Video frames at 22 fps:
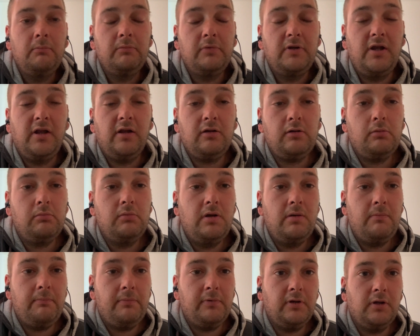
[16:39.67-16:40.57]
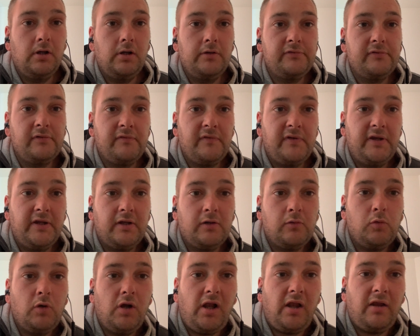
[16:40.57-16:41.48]
Please comment below if you have any
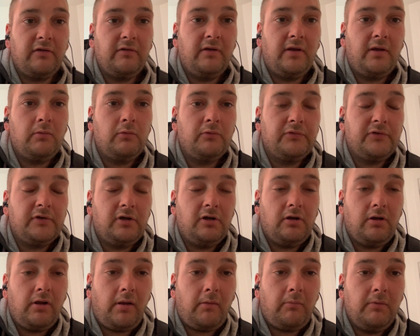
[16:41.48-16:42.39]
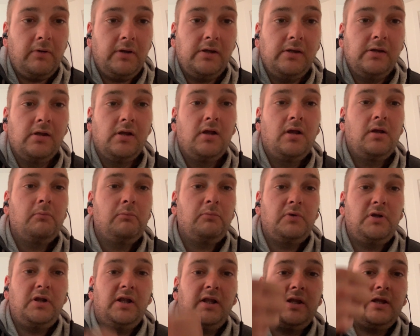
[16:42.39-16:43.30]
questions you want to ask me.
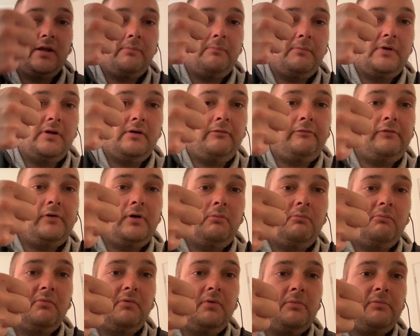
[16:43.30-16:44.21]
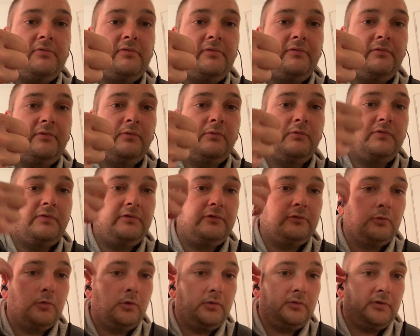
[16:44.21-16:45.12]
Please give me a thumbs up if you've
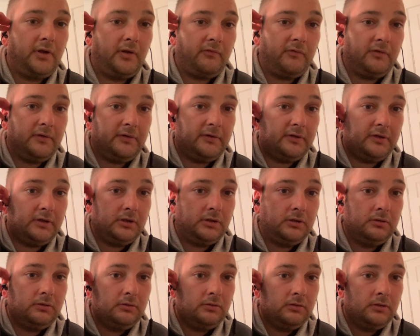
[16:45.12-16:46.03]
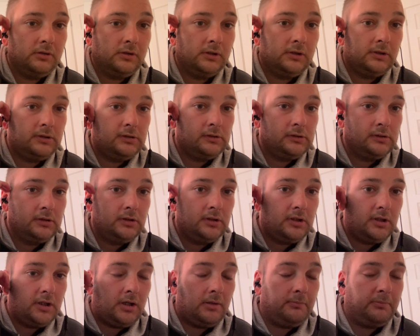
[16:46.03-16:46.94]
enjoyed this video.
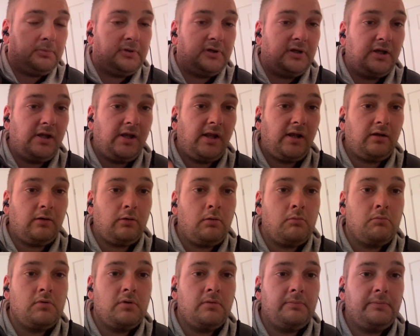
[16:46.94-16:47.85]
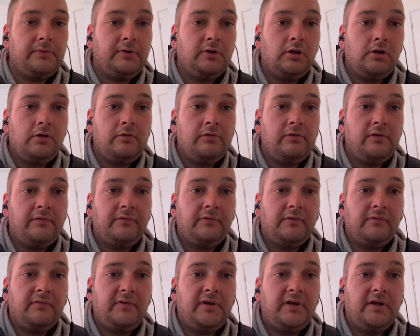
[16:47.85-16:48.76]
And please comment below if
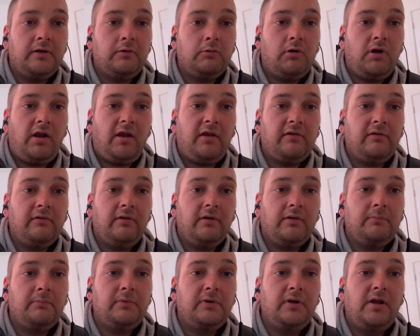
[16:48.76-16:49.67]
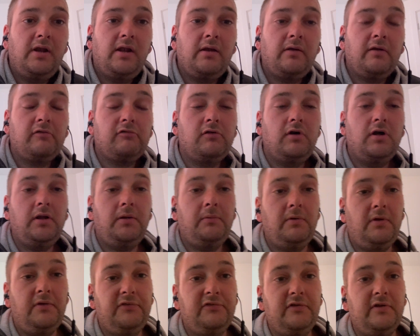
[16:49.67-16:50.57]
you have any questions, and please subscribe
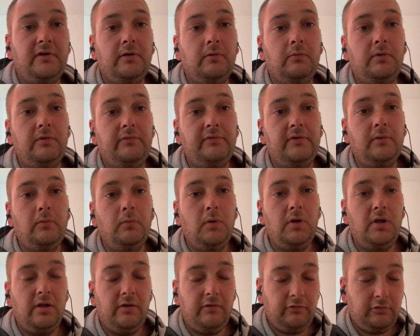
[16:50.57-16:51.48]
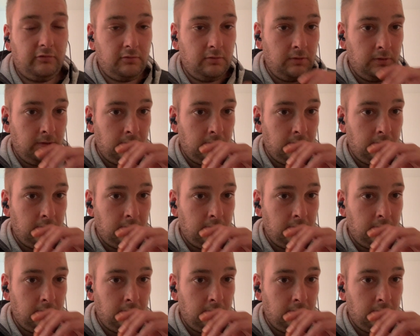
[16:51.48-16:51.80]
to my channel if you wish.